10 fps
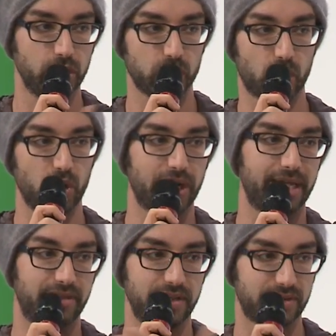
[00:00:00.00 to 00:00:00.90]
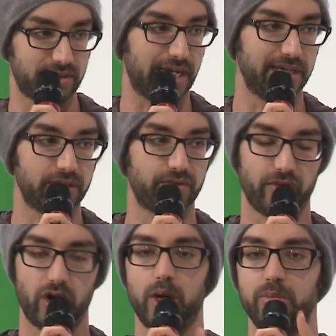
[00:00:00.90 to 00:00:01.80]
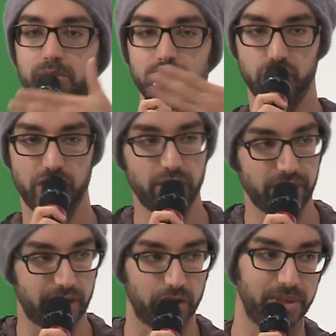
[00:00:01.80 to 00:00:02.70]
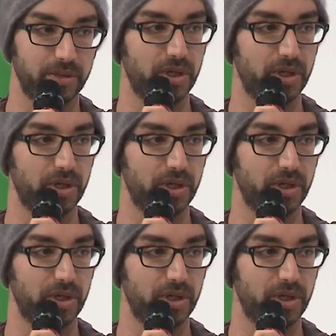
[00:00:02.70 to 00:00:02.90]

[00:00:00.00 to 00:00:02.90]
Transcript: should look at these studies from gene therapy,